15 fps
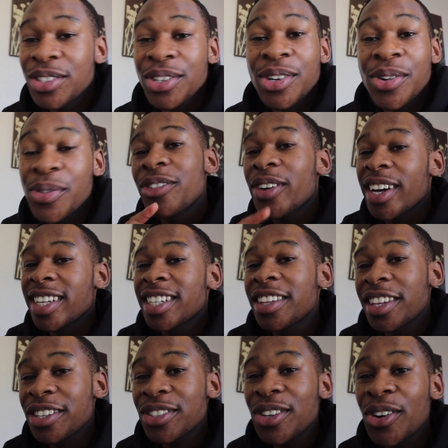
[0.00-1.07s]
So we're getting
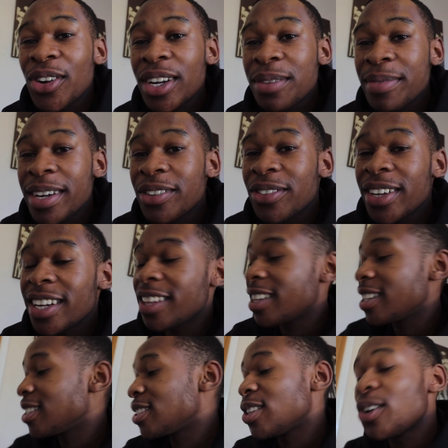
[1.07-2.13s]
this slowly, man. We're getting
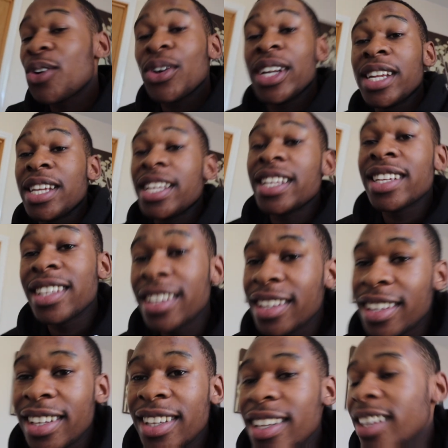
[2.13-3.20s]
this slowly.
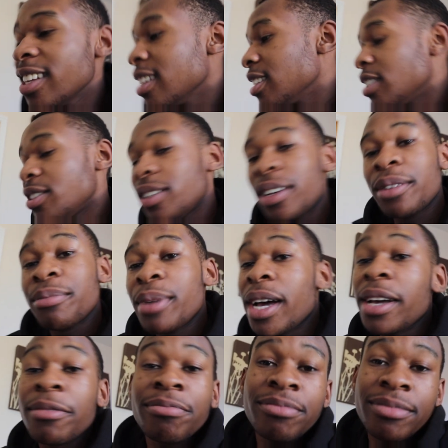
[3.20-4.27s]
So but
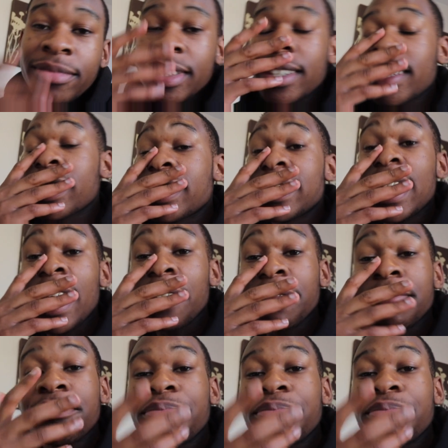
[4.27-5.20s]
yeah, it's life.